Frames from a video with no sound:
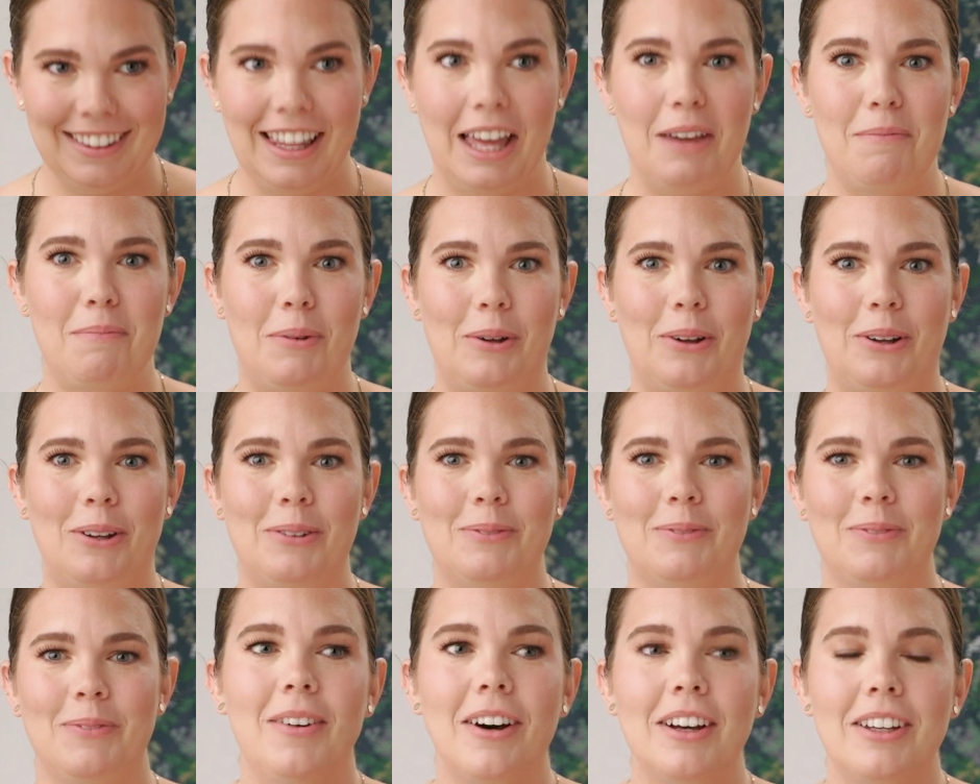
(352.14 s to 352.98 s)
Light
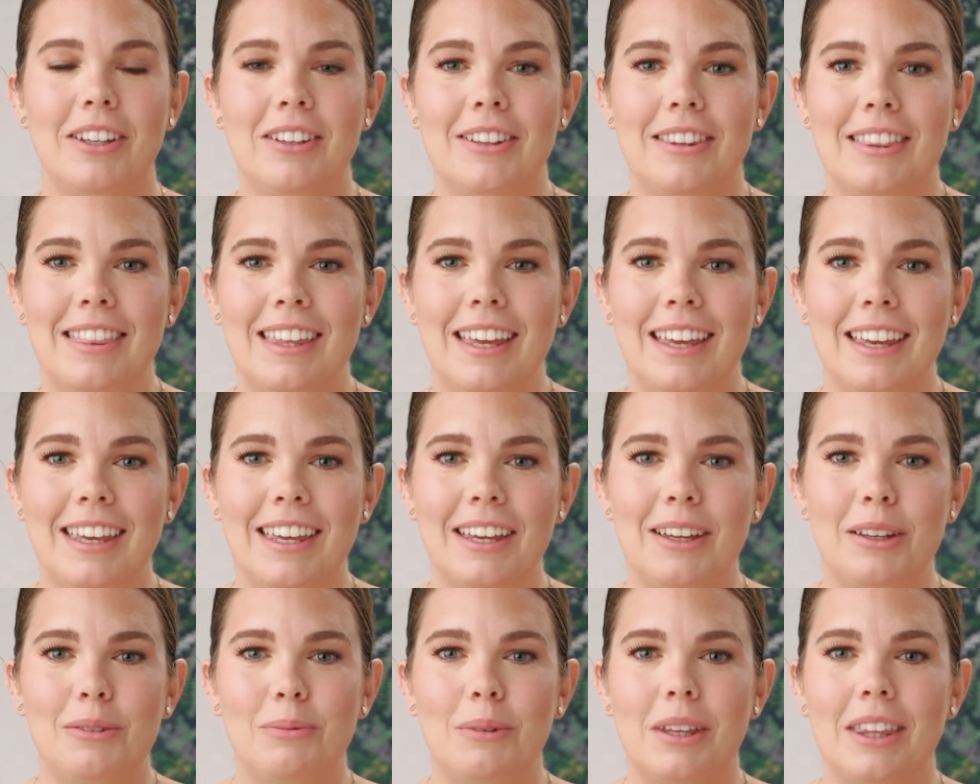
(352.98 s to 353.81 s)
bulb. Well, you'd think
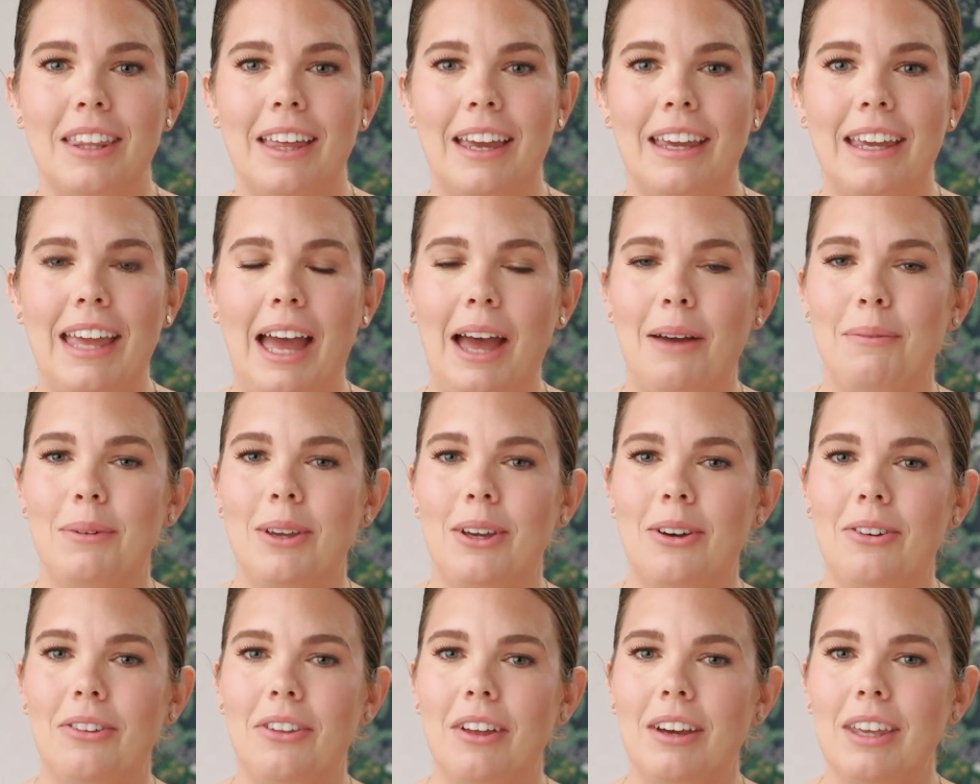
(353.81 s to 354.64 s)
it'd be like
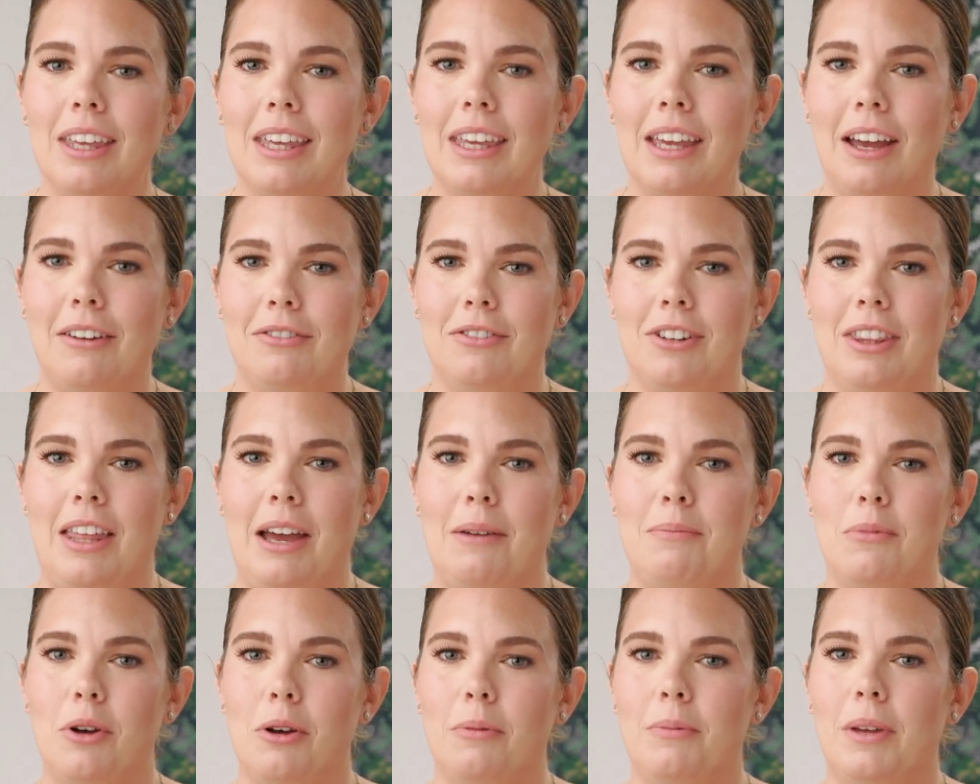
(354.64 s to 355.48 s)
happy-go-lucky after
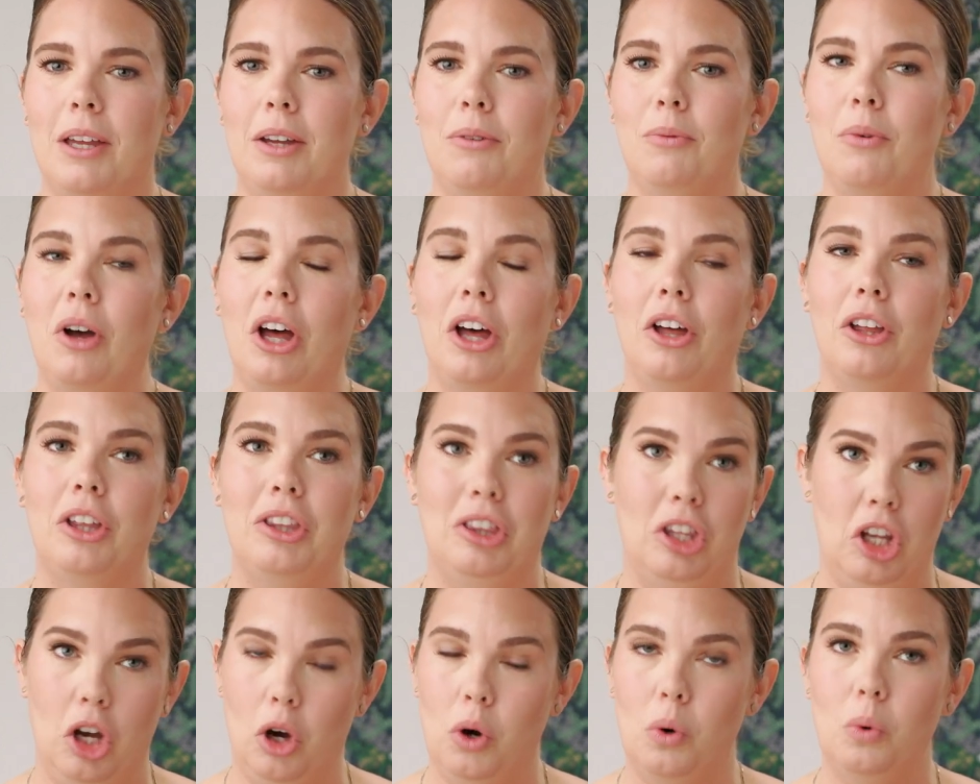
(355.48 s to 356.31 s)
that moment. Well,
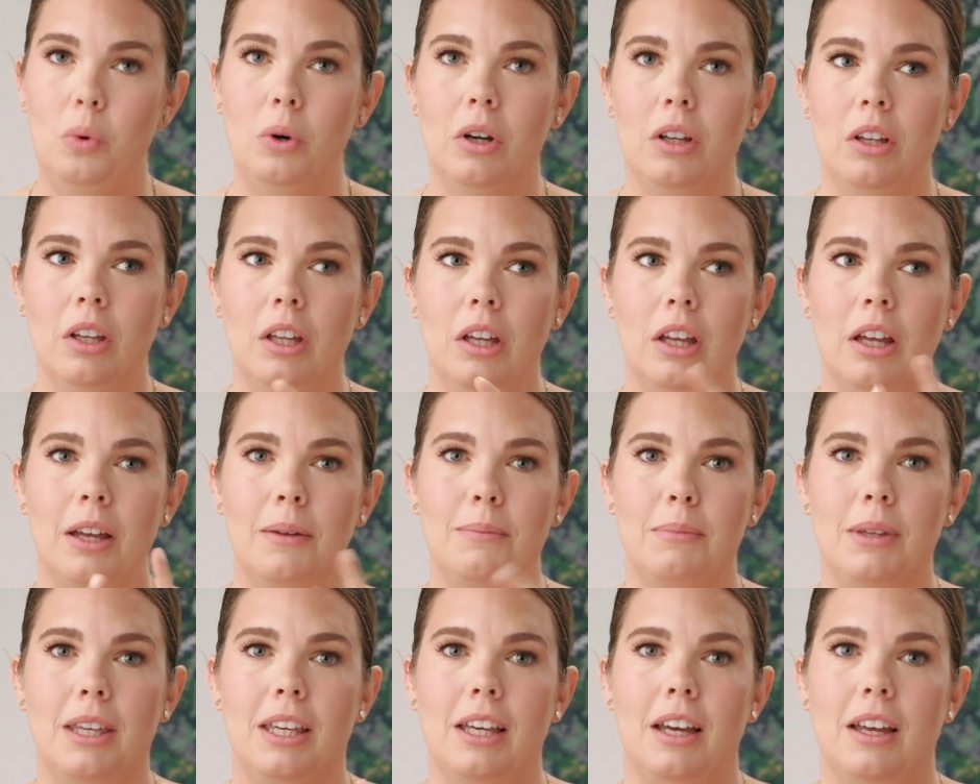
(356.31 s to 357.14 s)
no.
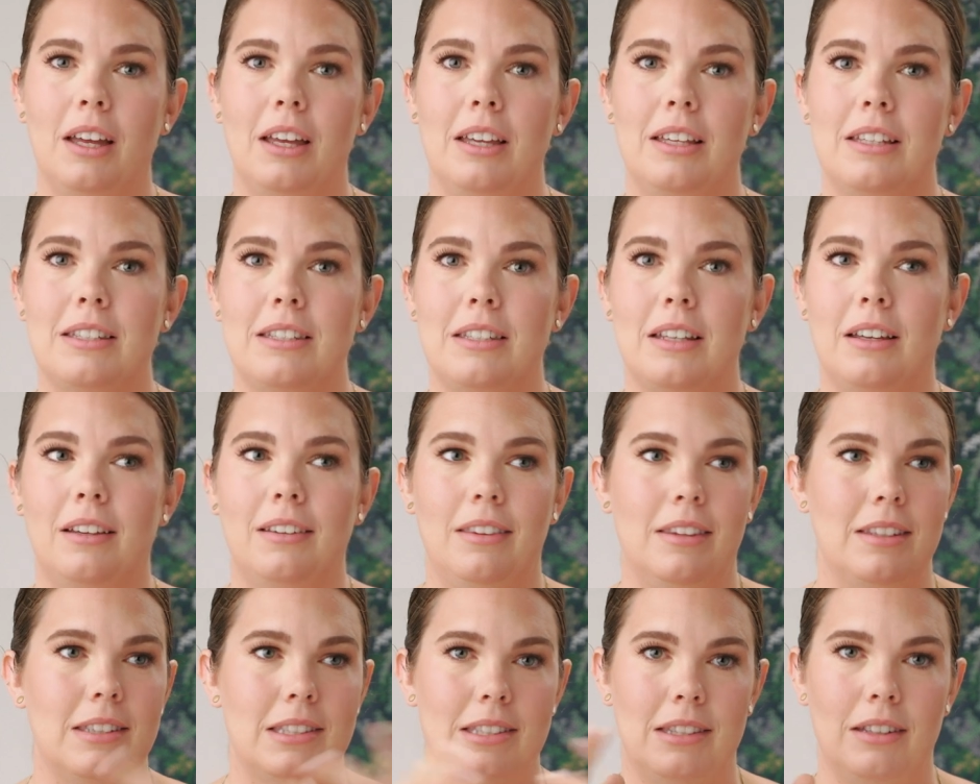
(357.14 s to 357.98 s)
Because
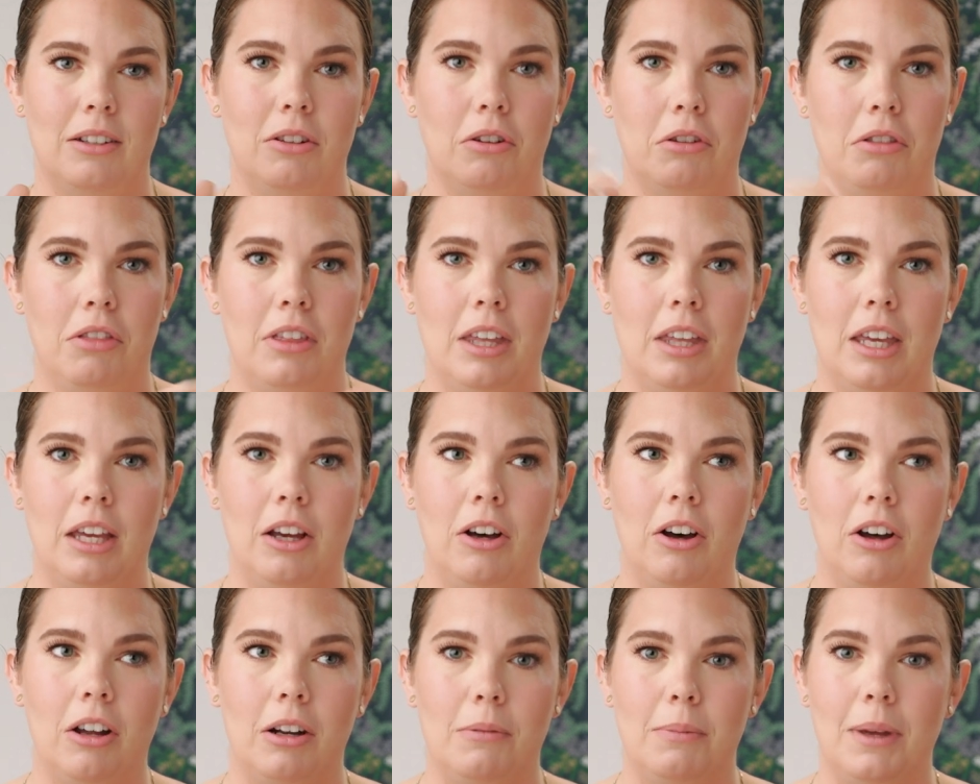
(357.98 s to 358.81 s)
this little thing
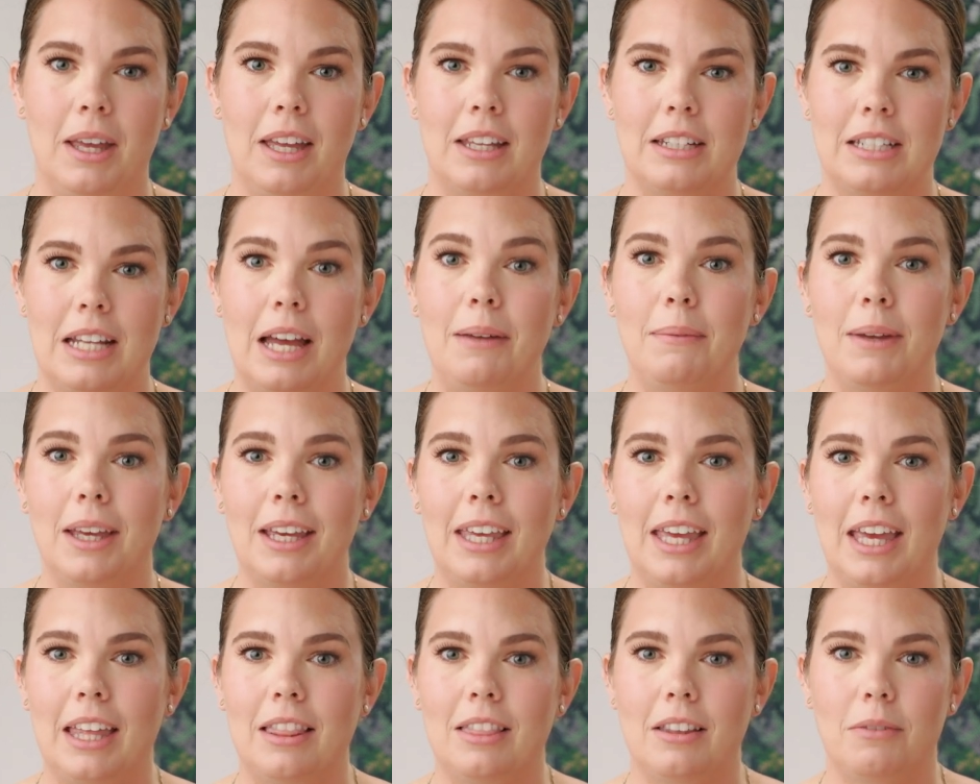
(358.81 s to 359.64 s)
called a pandemic
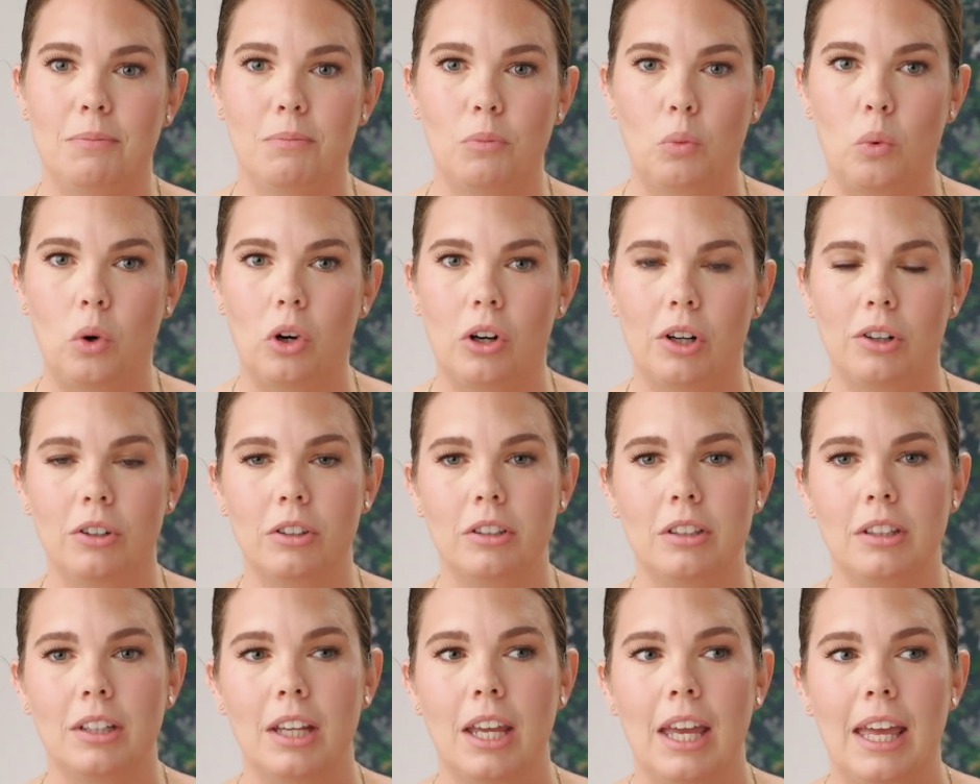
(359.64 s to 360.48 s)
hit the
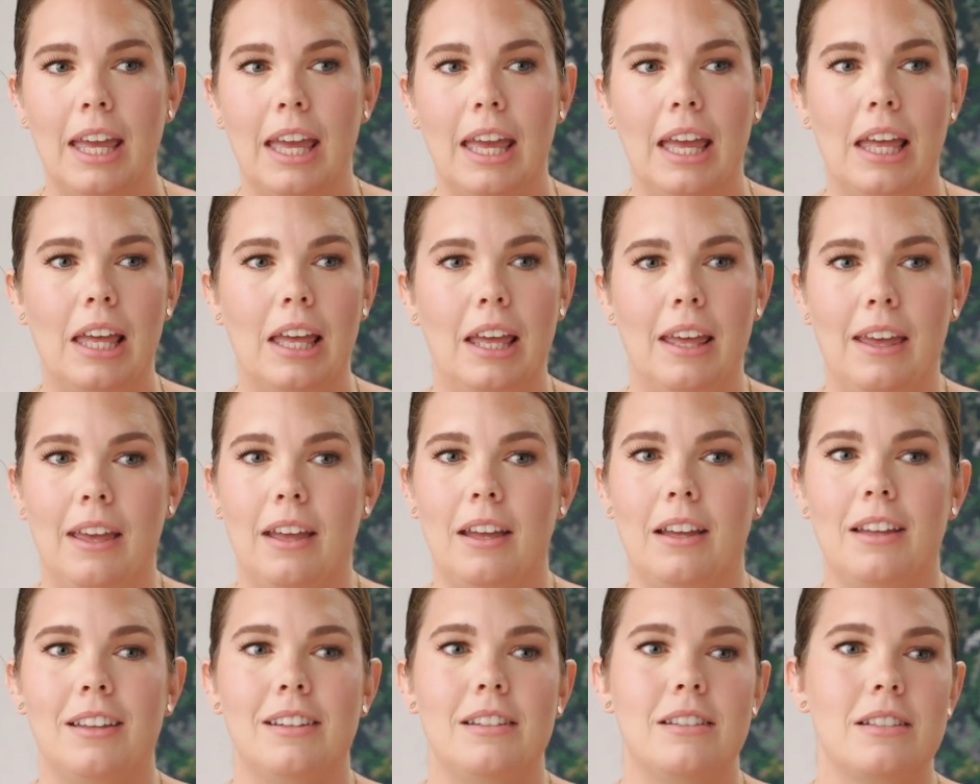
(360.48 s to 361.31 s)
world,
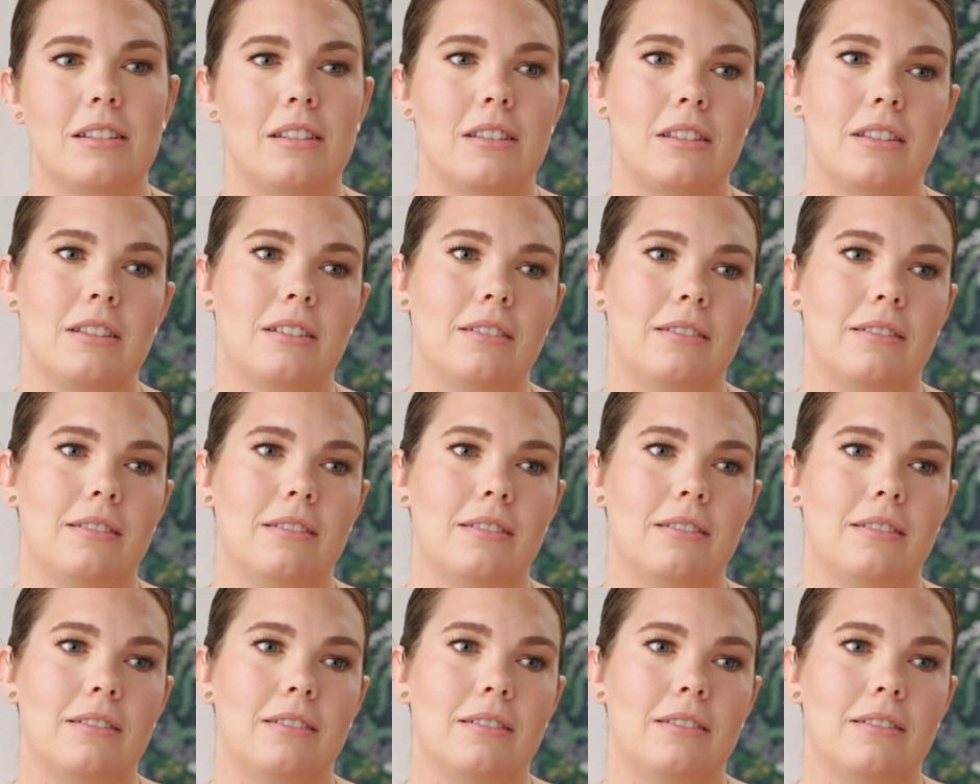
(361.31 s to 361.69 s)
and